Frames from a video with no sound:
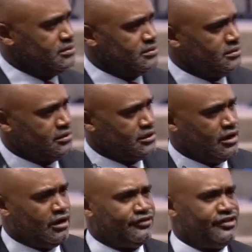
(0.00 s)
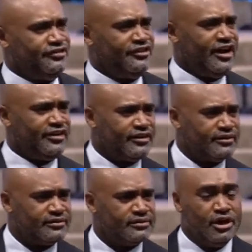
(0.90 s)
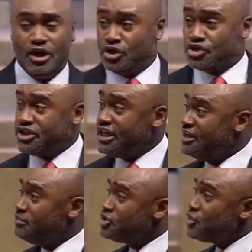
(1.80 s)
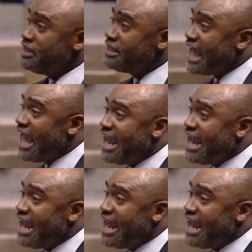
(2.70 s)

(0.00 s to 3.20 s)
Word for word: of the Father. You see it between Cain,